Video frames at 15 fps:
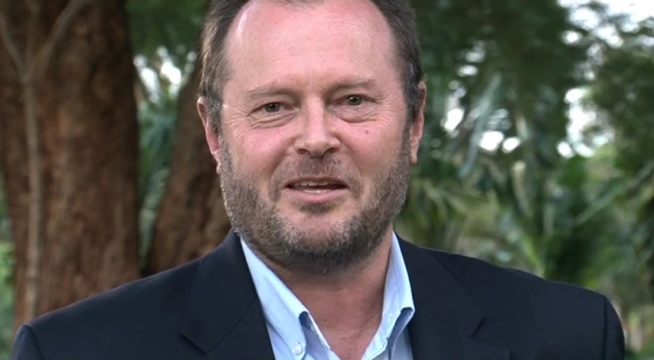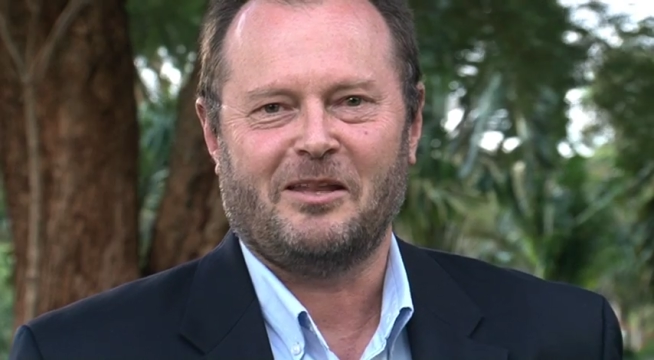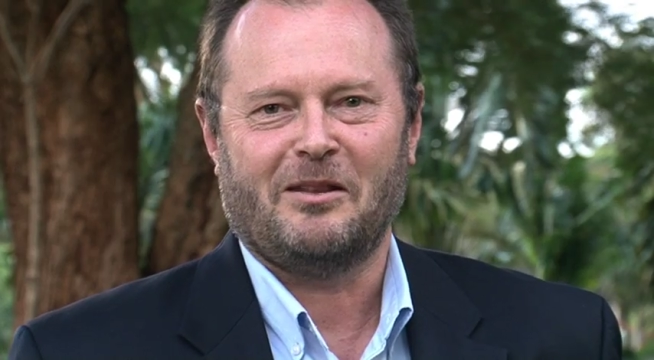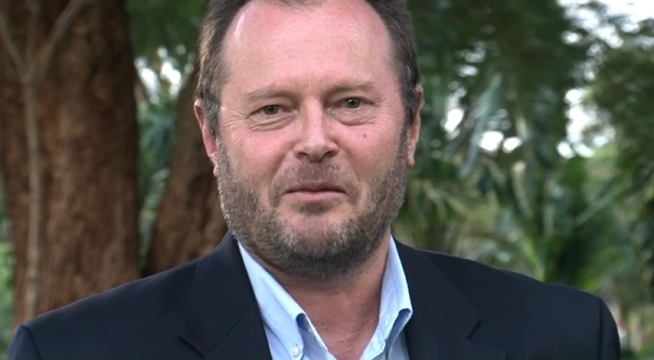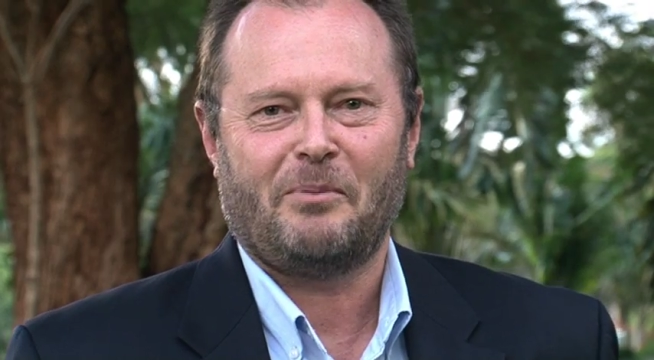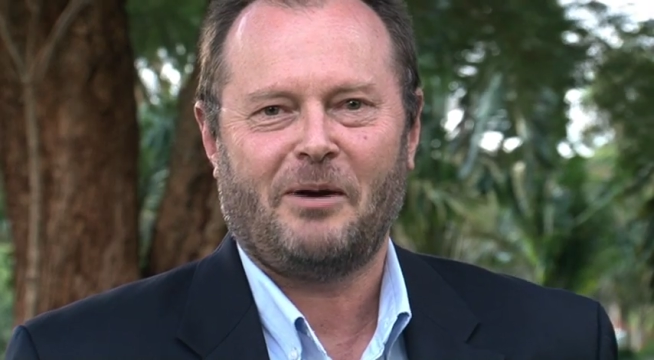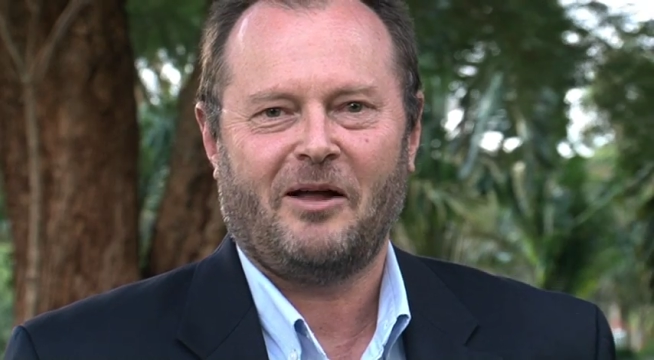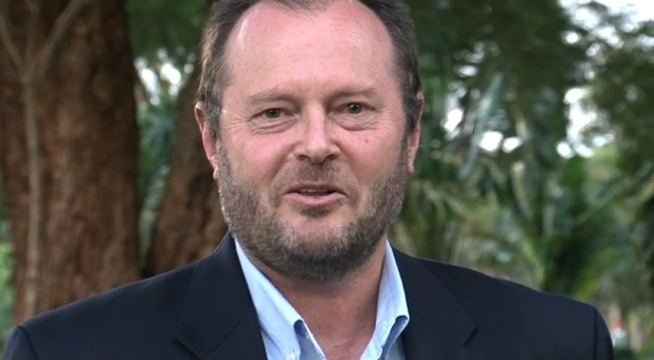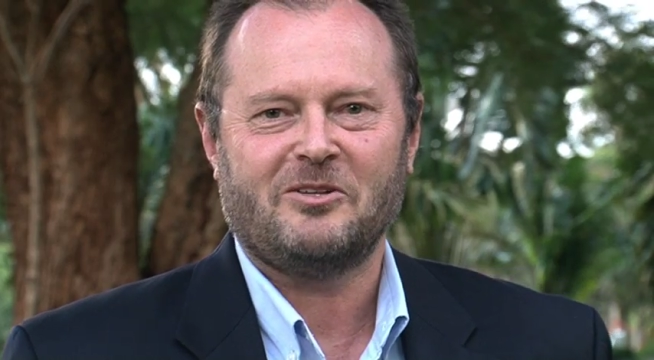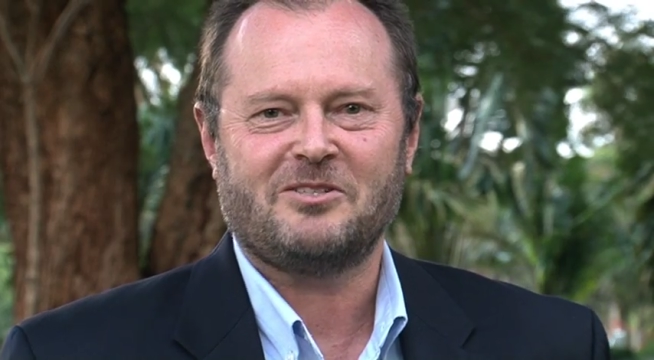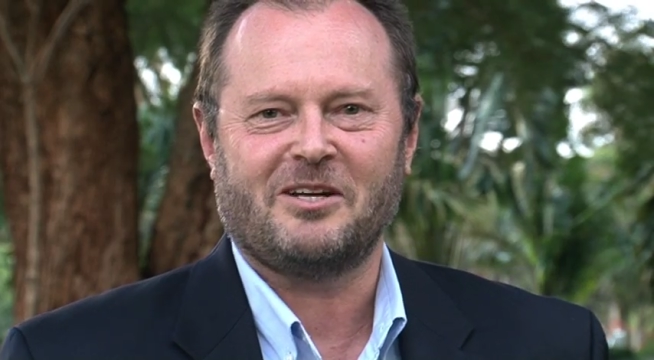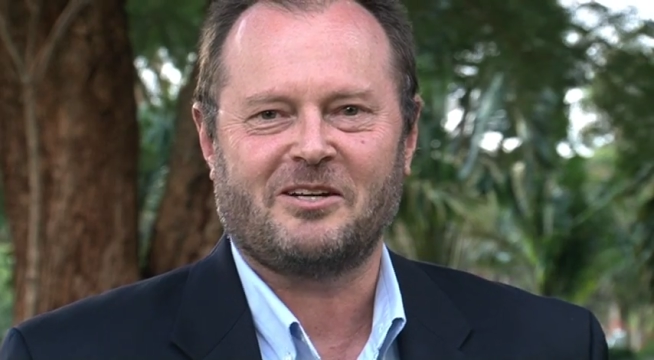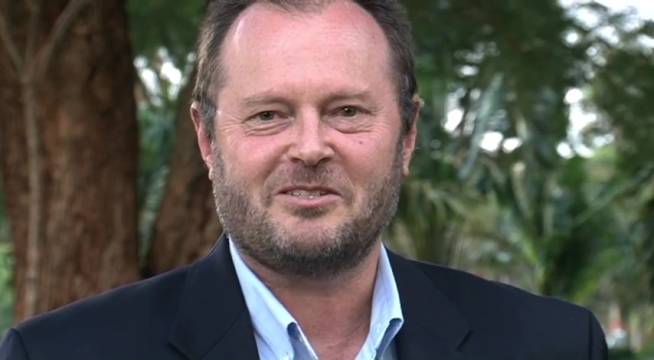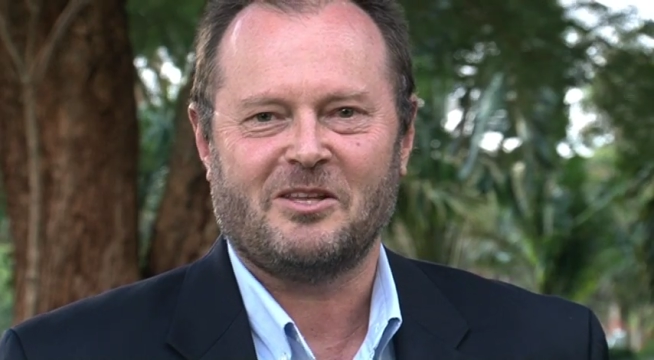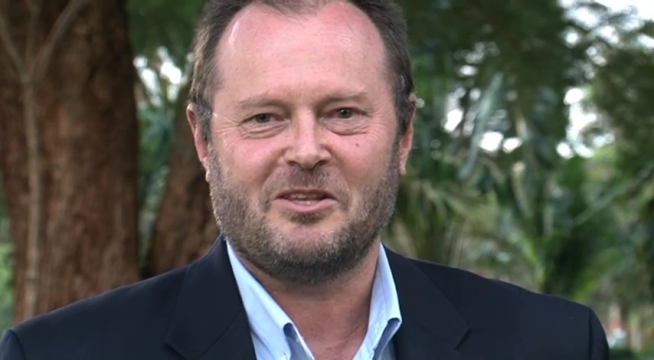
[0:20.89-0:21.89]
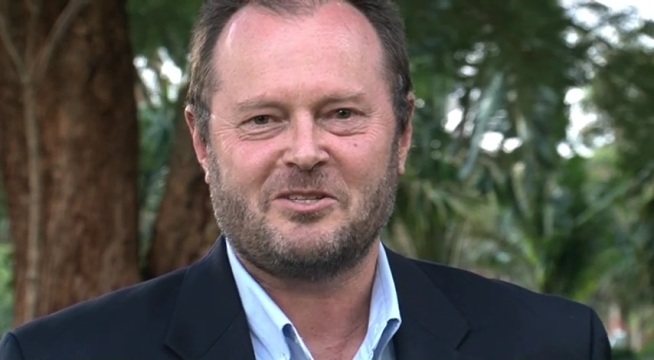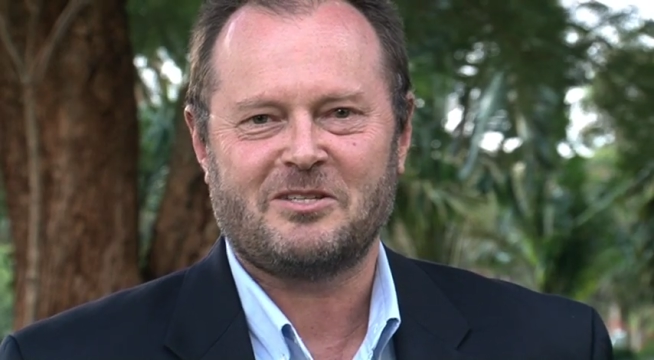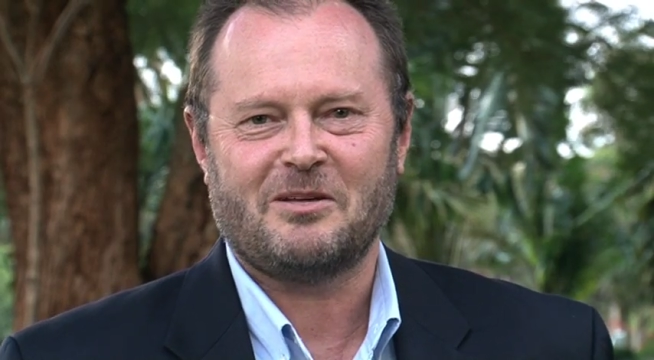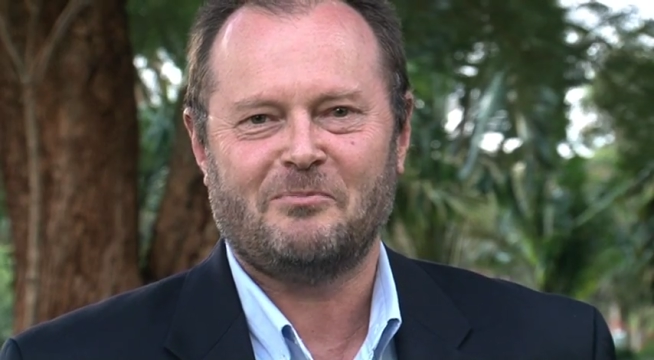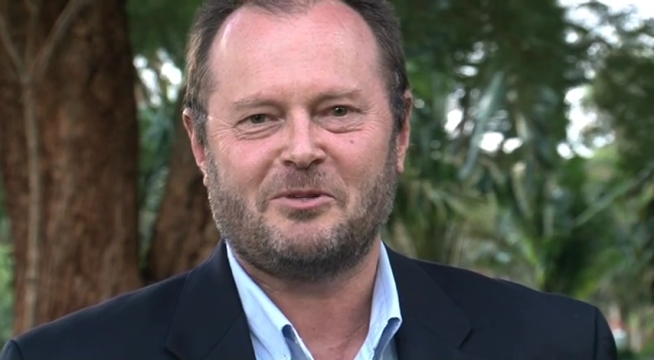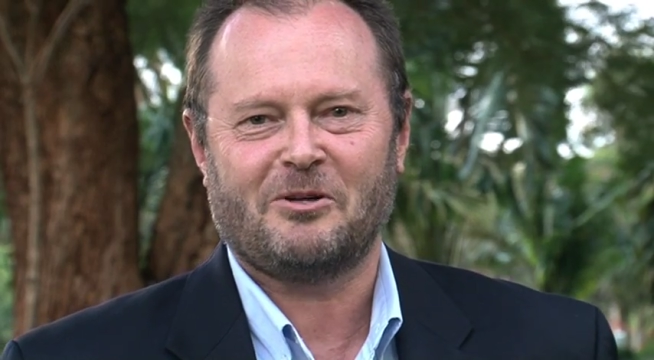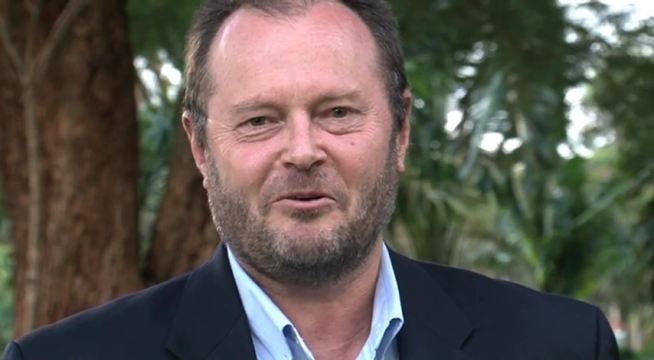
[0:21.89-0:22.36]
and the Politics of the
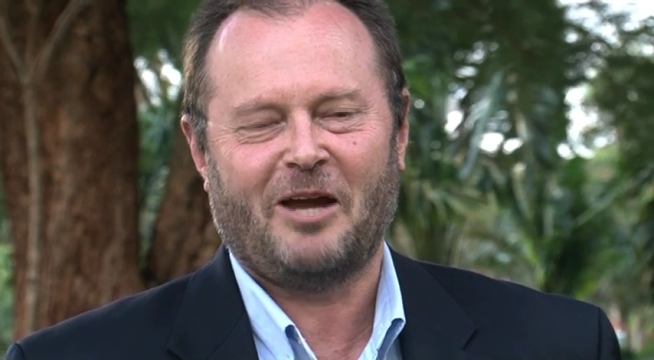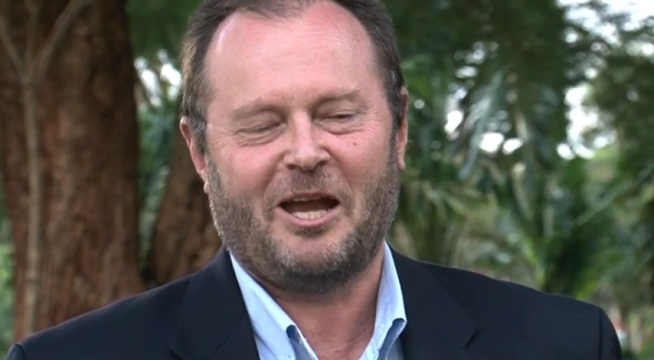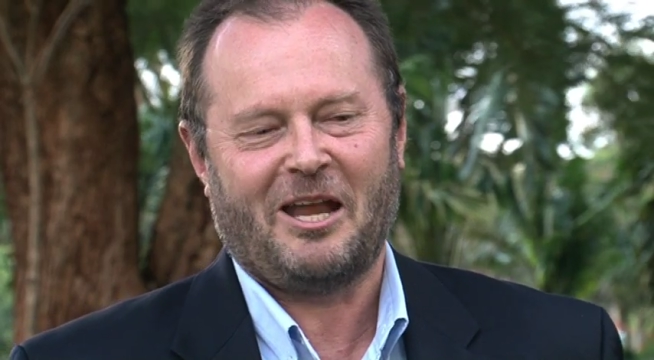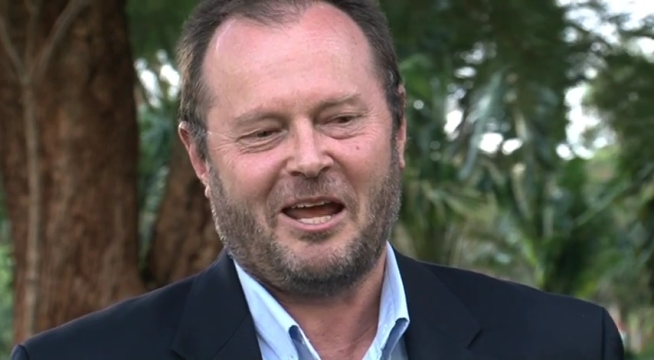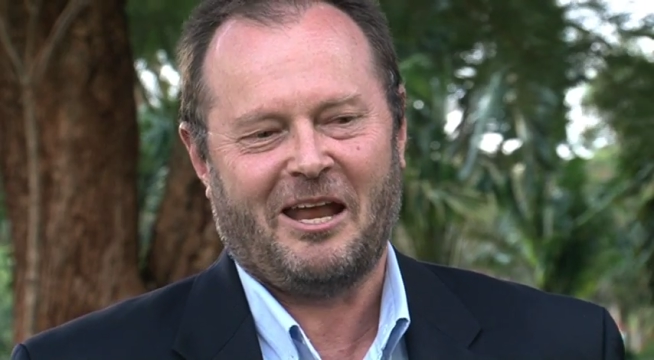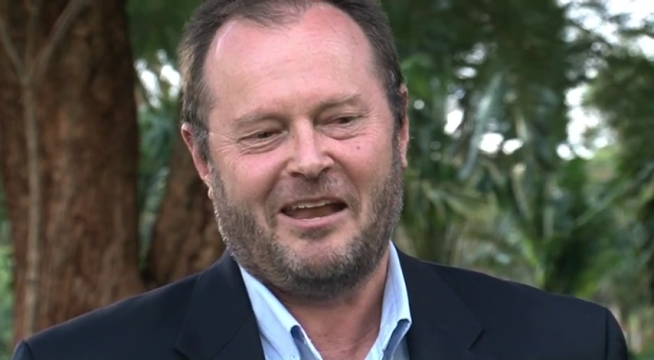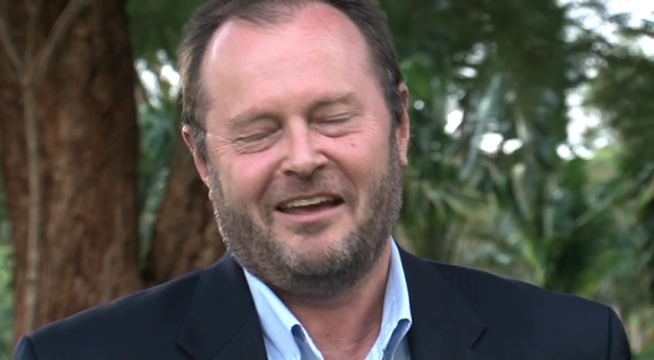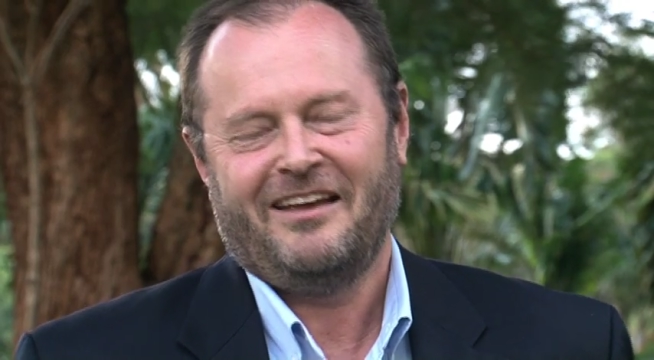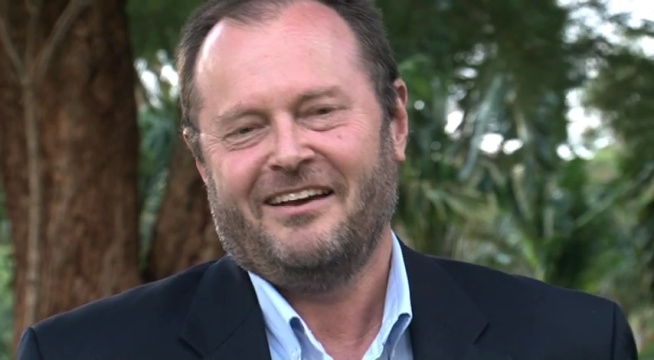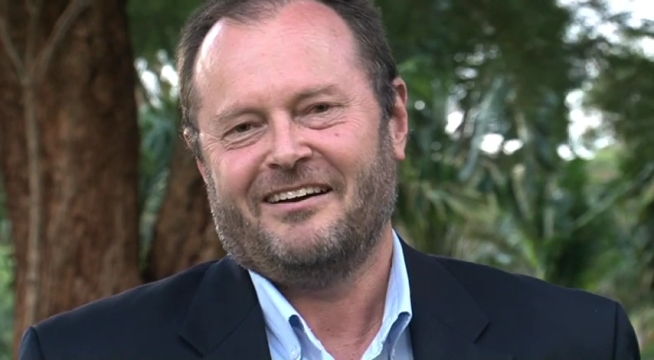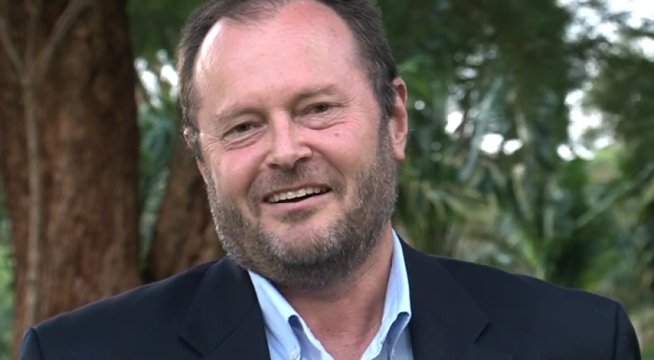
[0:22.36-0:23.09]
Subterranean.